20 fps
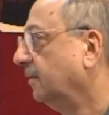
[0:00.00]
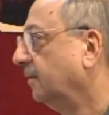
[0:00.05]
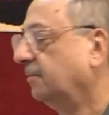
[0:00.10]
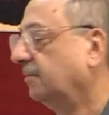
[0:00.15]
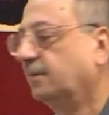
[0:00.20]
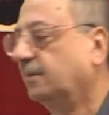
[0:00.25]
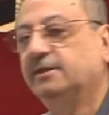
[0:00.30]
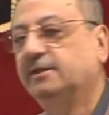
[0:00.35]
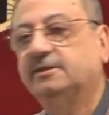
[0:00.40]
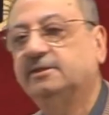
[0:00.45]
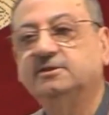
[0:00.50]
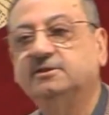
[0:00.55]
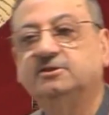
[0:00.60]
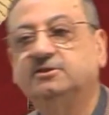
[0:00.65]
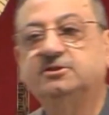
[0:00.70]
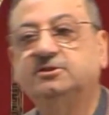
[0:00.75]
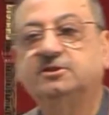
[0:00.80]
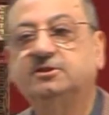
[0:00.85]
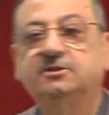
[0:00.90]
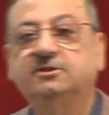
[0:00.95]
Brothers and
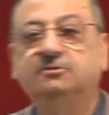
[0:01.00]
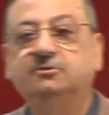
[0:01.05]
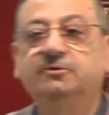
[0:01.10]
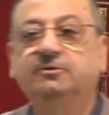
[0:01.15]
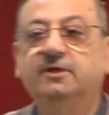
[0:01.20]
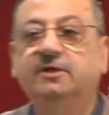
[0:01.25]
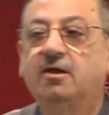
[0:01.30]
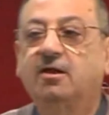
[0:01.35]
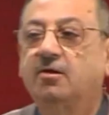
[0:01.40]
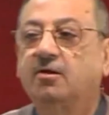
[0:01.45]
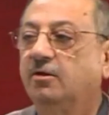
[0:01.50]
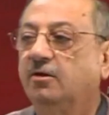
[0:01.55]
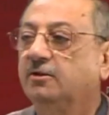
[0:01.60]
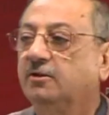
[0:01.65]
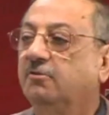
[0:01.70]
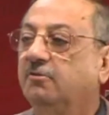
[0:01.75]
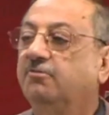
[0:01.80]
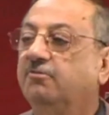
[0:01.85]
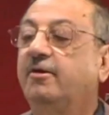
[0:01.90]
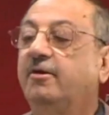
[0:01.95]
sisters, we are on the
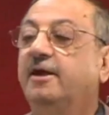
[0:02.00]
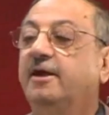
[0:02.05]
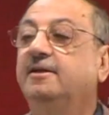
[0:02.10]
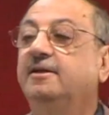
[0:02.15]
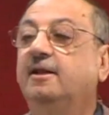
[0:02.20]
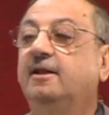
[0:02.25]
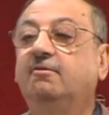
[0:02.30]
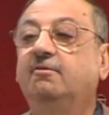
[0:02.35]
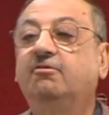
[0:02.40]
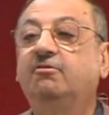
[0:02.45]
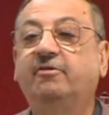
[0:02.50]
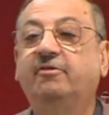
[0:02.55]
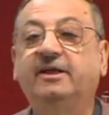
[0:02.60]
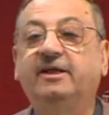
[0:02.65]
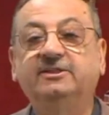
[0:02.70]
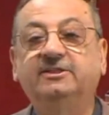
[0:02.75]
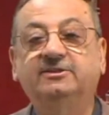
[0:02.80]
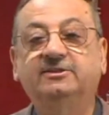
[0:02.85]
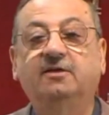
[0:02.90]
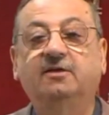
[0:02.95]
final
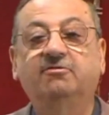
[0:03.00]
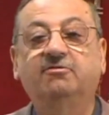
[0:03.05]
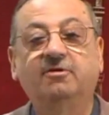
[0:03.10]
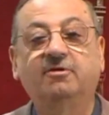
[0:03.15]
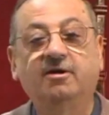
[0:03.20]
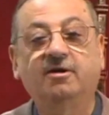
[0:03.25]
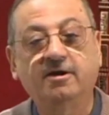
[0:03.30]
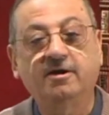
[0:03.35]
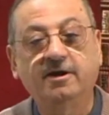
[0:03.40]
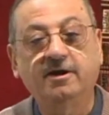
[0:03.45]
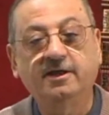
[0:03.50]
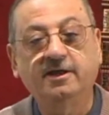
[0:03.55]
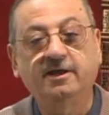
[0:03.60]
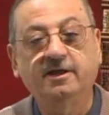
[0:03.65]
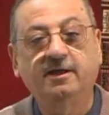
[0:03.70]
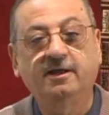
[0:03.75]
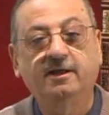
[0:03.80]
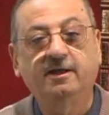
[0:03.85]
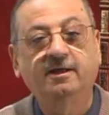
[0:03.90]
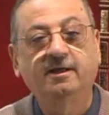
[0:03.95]
phase of
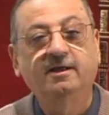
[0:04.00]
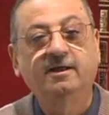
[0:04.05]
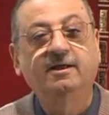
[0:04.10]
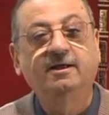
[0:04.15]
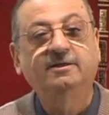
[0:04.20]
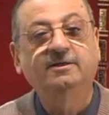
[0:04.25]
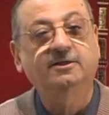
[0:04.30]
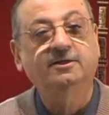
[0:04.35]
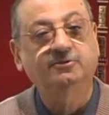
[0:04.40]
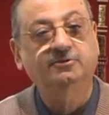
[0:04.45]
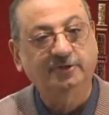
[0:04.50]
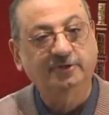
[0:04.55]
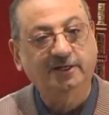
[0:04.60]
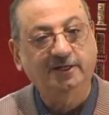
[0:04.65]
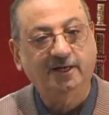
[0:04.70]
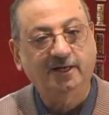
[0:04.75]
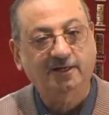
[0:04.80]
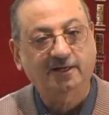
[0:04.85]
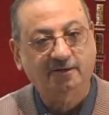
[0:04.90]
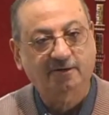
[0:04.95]
learning the
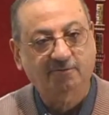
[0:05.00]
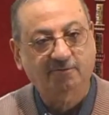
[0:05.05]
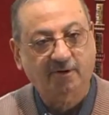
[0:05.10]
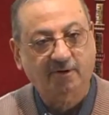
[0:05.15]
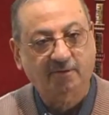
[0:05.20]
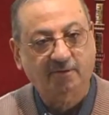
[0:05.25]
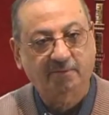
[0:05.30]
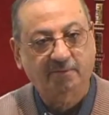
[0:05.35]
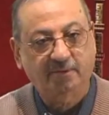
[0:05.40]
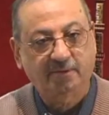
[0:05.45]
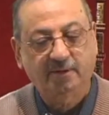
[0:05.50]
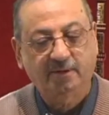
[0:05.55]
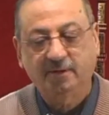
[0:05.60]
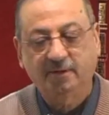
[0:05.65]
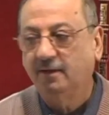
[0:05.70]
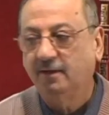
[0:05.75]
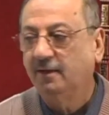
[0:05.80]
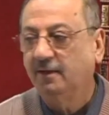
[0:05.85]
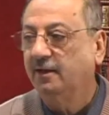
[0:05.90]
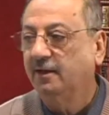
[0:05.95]
three-letter verb.
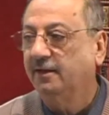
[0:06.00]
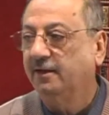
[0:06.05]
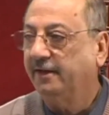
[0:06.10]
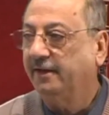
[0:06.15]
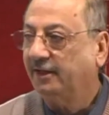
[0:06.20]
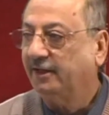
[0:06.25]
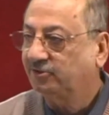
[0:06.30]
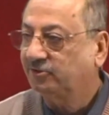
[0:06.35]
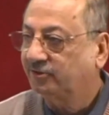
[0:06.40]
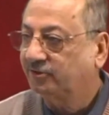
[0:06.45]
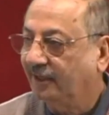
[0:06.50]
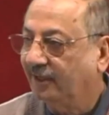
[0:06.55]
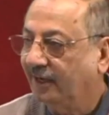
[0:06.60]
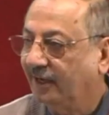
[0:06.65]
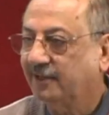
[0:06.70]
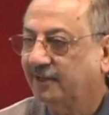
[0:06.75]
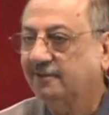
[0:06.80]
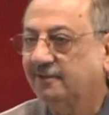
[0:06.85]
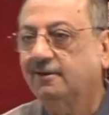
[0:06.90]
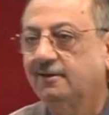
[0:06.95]
Next three
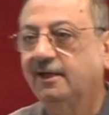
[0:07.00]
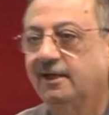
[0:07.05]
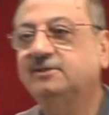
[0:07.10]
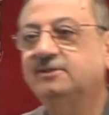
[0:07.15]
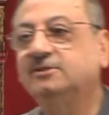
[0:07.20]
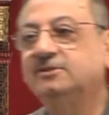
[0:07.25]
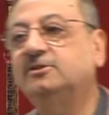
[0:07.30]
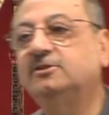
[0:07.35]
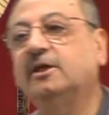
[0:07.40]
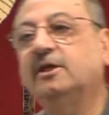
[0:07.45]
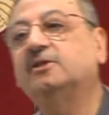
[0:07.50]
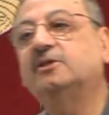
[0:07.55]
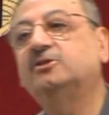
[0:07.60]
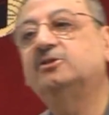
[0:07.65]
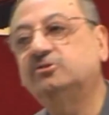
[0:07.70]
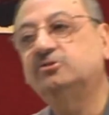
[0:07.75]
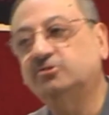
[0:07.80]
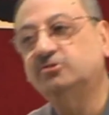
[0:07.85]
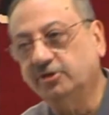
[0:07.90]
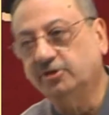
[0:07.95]
lessons are
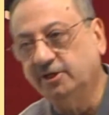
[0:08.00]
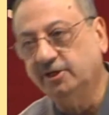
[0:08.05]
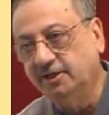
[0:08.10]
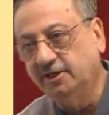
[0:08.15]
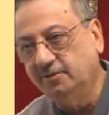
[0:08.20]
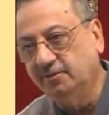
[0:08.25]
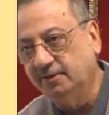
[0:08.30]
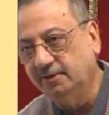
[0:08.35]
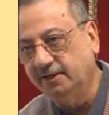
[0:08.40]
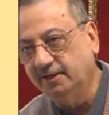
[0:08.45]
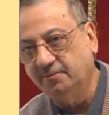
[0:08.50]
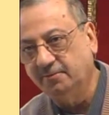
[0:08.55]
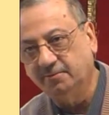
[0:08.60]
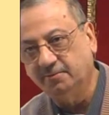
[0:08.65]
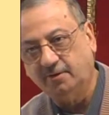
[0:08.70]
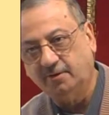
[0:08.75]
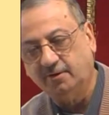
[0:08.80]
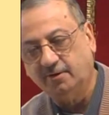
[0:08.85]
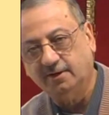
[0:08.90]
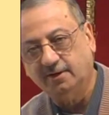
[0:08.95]
extremely
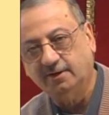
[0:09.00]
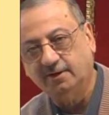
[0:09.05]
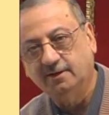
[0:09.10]
important,